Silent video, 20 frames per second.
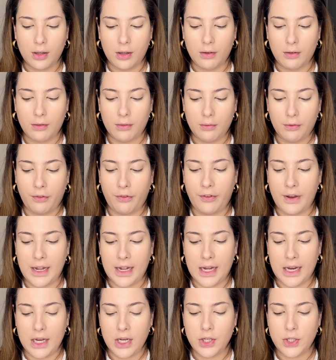
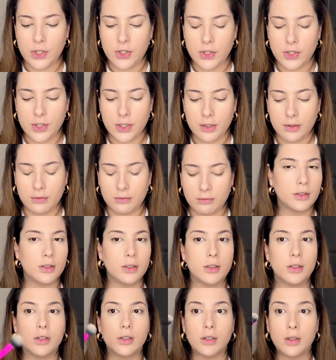finish,
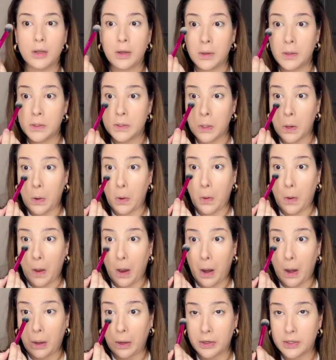so
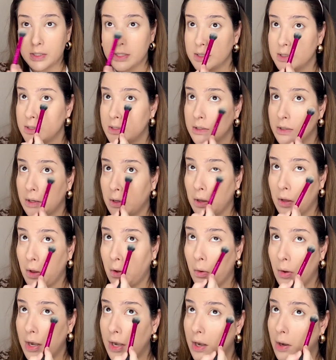I'll just go a
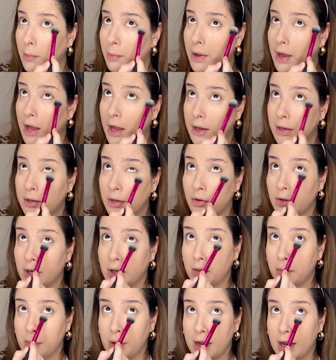little bit underneath
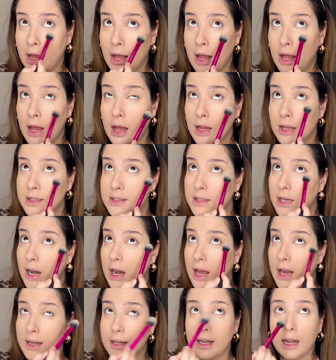my eyes
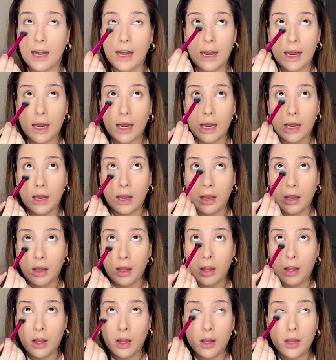lightly
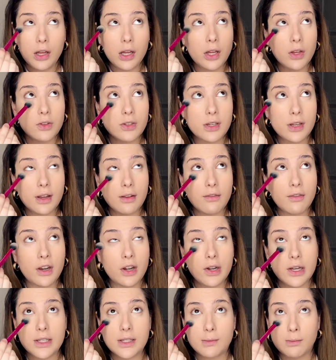using a very
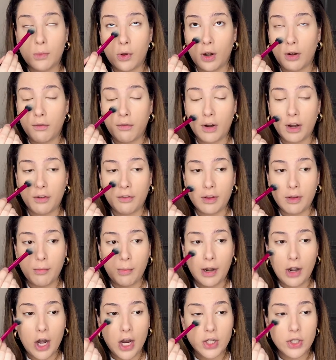small fluffy
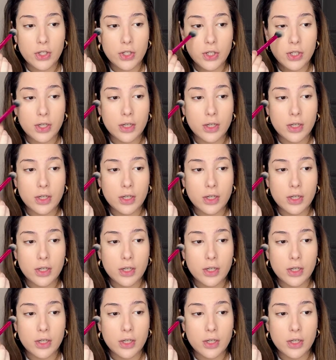brush.